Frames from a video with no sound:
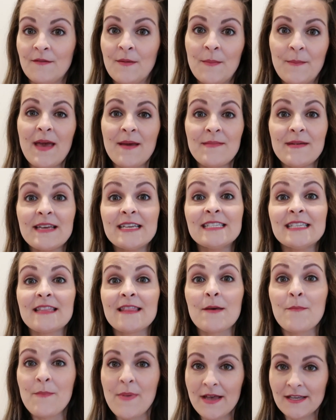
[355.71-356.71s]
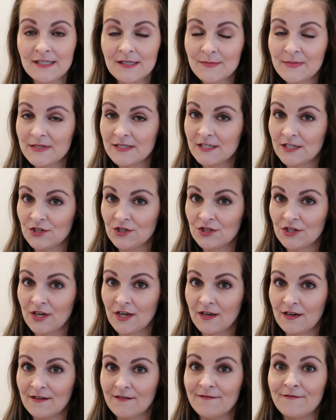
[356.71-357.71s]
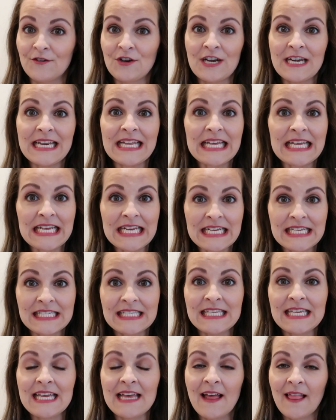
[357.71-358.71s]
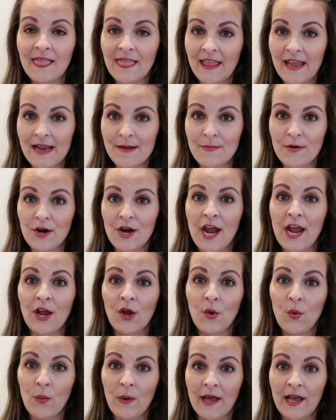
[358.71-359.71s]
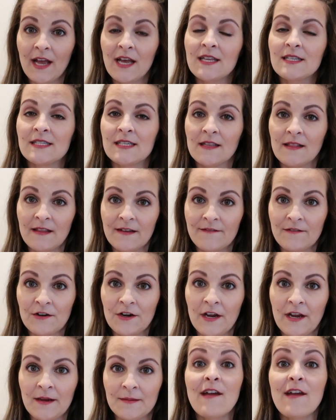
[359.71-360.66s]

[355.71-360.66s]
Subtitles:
baby is in the best position for an easy labor and quick delivery.